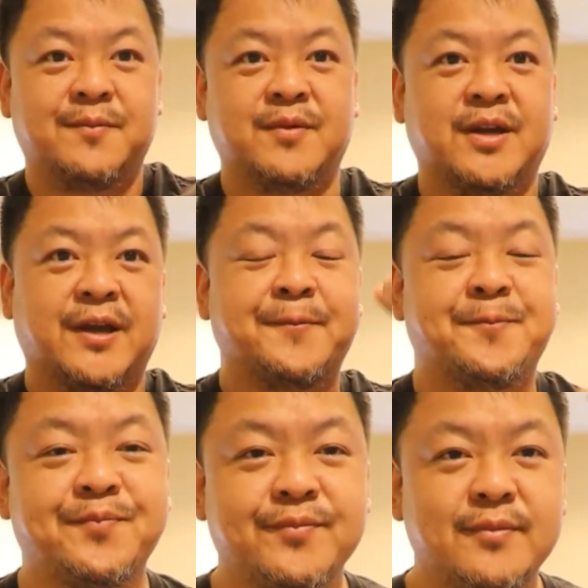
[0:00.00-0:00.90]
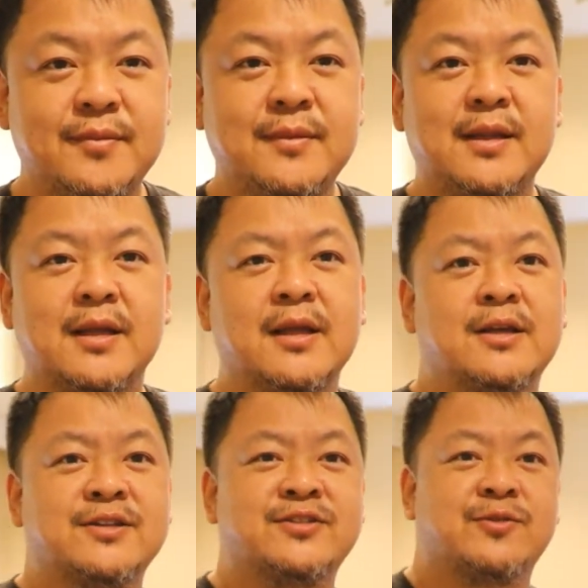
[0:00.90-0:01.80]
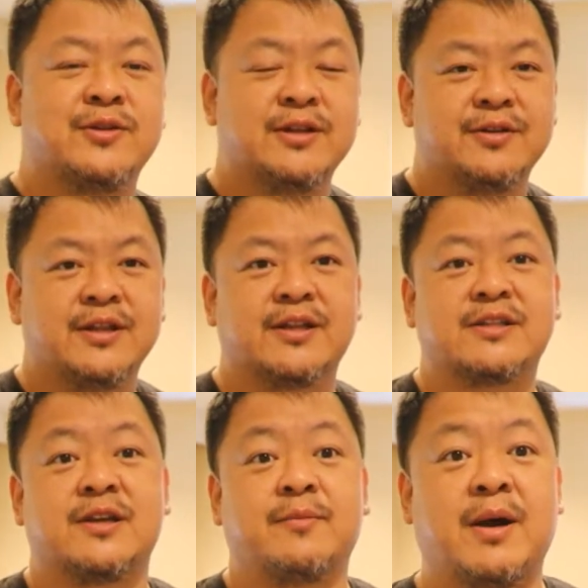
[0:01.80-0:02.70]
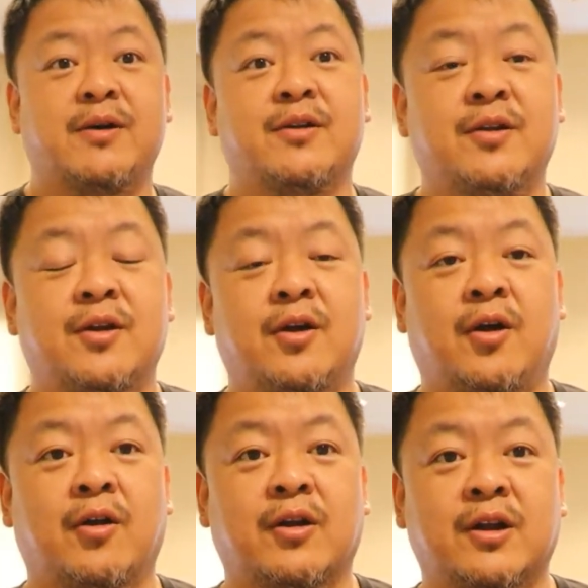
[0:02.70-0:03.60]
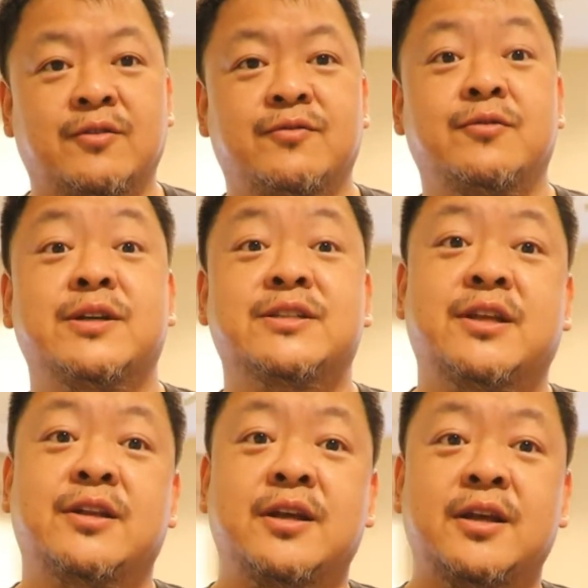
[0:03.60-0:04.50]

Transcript: Okay. So a little thing that's about our Kung Fu is that